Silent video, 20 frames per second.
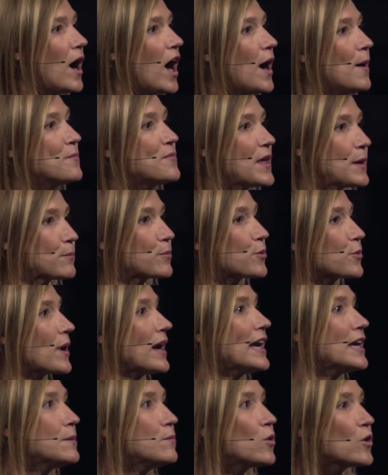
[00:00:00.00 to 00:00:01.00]
a mom that
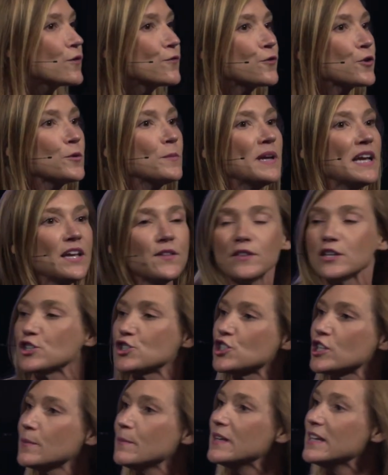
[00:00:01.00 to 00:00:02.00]
prayed more for me
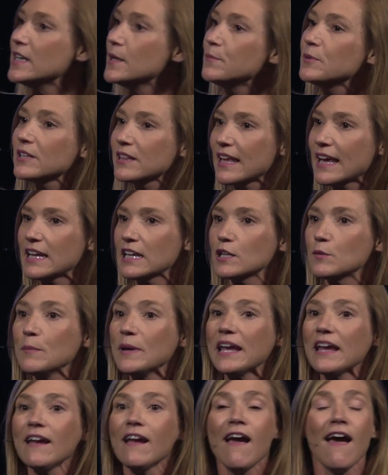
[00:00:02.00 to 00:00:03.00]
than she manipulated
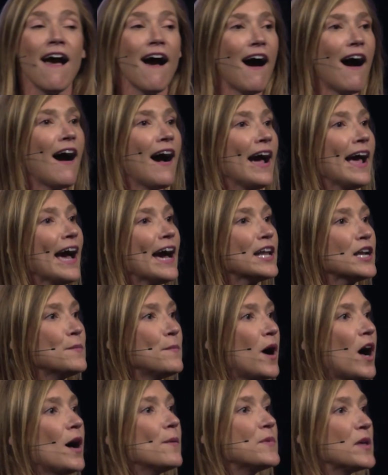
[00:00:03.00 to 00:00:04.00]
me. I
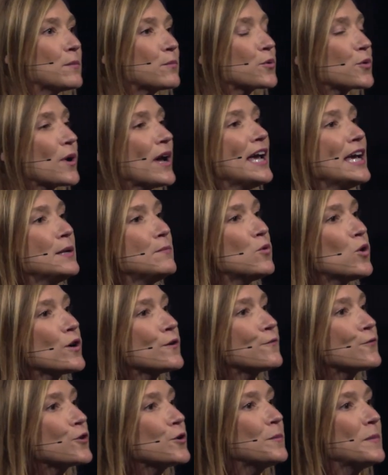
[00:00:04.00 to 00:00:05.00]
had a mom that prayed
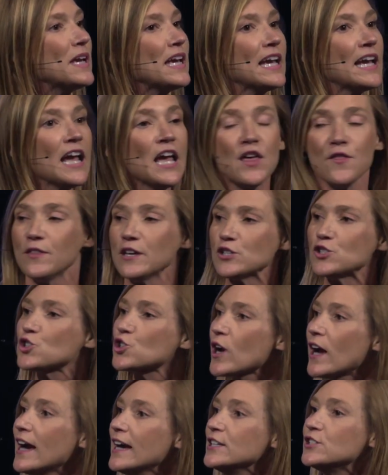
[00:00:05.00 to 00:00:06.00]
more for me than
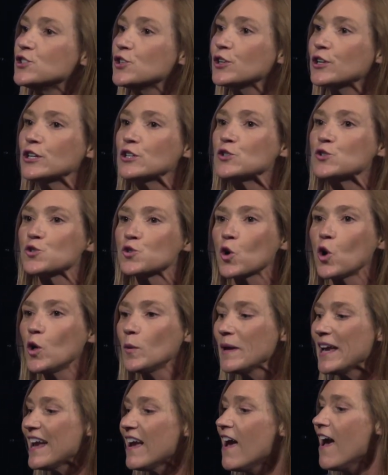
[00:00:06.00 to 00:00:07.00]
tried to
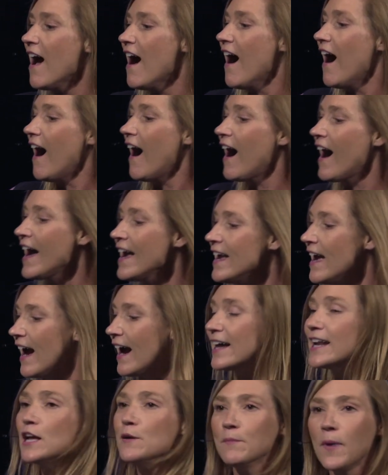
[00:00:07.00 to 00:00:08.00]
control me. I
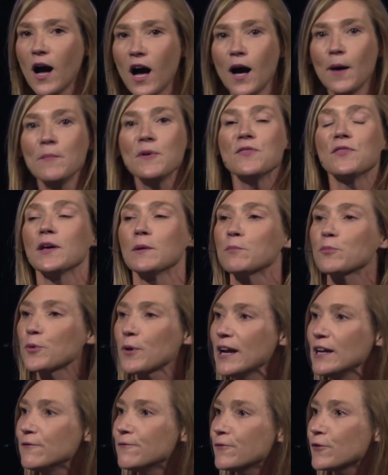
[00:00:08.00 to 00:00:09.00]
had a mom that
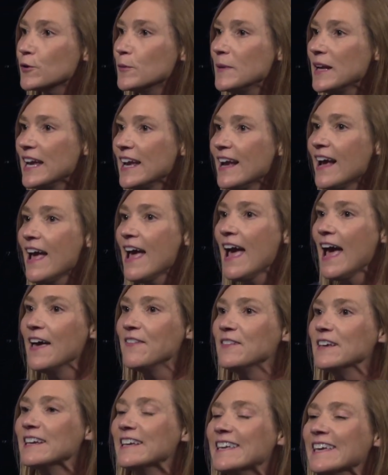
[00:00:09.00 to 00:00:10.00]
prayed for me,
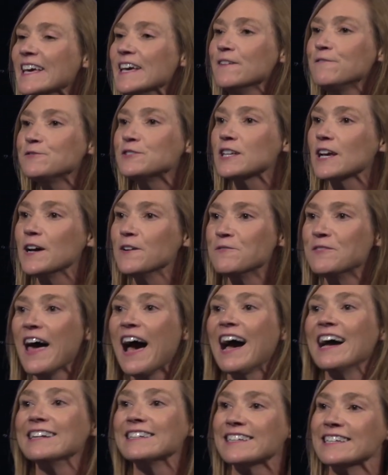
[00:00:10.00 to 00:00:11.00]
and the gift of
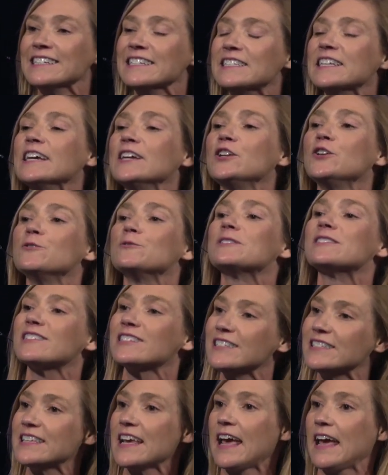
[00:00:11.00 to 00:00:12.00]
that continues
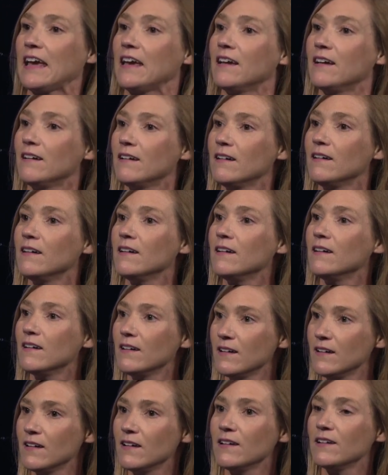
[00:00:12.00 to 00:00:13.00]
today.
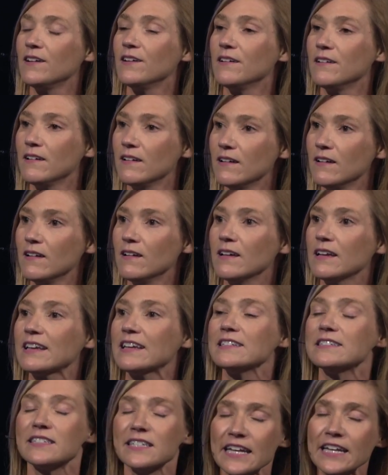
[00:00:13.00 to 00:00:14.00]

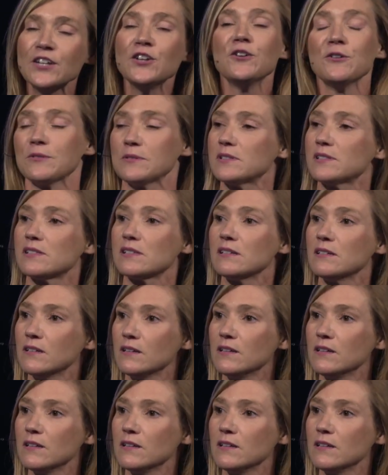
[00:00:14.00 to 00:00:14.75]
Continues.